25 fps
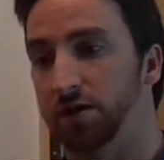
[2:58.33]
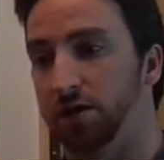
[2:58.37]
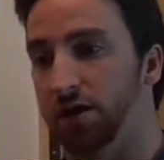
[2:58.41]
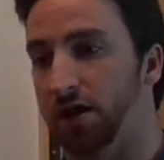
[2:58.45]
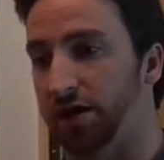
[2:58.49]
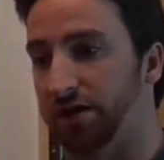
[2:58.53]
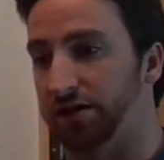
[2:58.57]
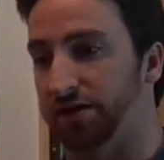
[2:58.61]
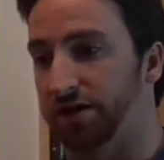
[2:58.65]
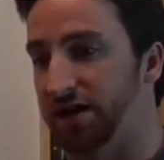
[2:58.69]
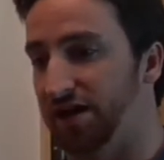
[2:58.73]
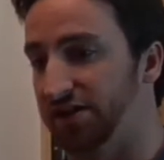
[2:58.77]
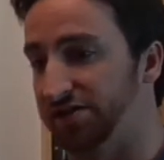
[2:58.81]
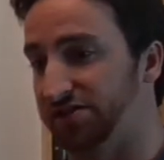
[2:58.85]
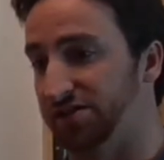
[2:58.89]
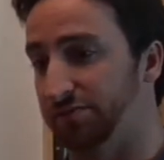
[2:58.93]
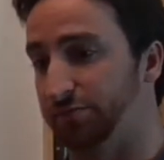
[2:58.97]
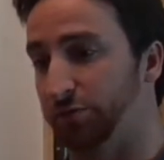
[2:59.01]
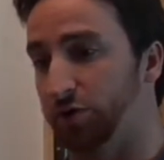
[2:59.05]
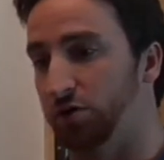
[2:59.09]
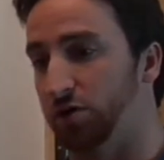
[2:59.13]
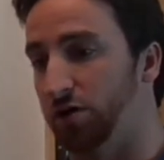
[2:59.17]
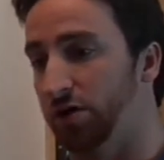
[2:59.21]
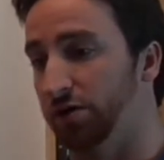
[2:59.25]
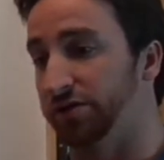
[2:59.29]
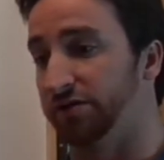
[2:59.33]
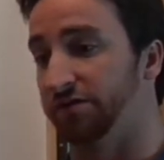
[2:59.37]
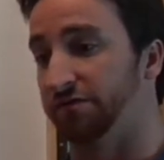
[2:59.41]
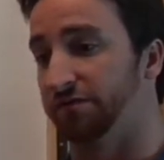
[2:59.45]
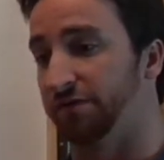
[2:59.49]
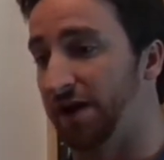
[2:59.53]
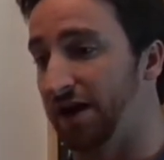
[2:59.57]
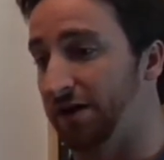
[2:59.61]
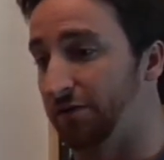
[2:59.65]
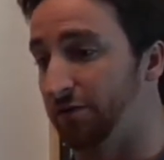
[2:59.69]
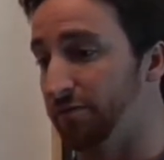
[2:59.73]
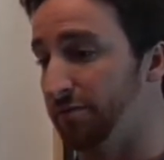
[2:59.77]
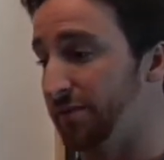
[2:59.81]
a concept called
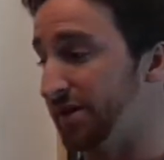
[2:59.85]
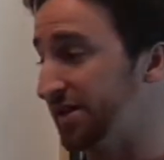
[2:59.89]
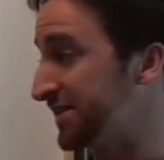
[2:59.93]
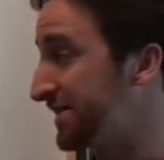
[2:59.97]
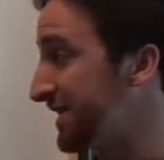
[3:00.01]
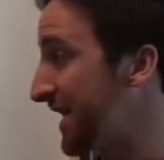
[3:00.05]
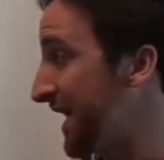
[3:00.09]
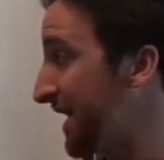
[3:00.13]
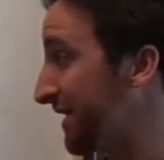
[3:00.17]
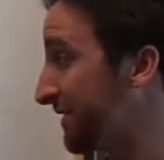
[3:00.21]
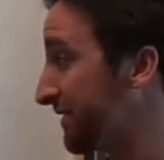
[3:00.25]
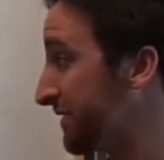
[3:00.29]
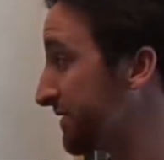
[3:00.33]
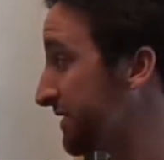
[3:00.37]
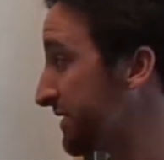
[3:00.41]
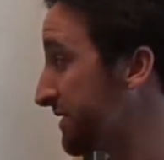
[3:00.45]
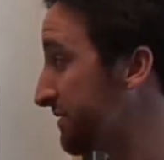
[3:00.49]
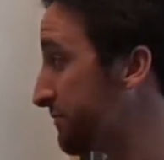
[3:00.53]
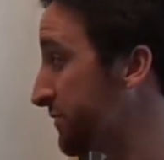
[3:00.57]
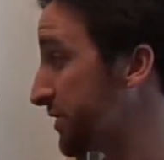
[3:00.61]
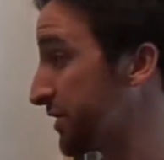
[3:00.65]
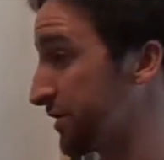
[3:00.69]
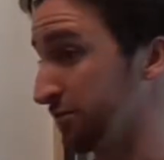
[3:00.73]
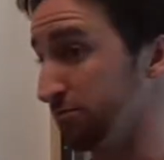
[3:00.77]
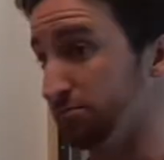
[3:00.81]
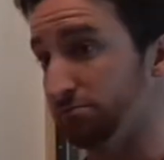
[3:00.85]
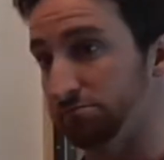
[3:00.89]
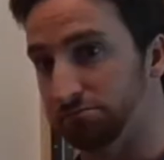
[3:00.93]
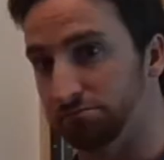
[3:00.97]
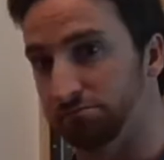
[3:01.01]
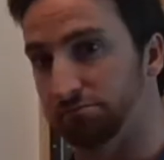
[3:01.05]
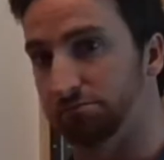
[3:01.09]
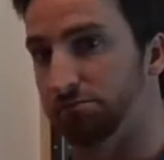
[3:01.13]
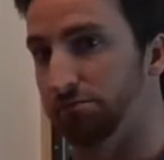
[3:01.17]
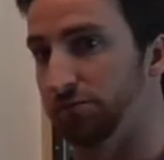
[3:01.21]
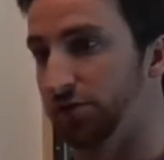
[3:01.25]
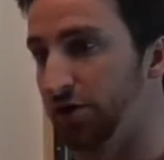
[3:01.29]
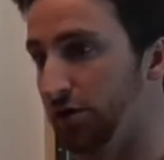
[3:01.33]
environmentality.
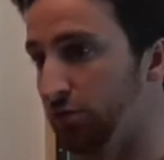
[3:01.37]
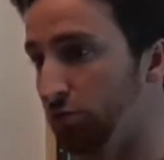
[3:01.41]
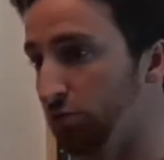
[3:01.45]
Their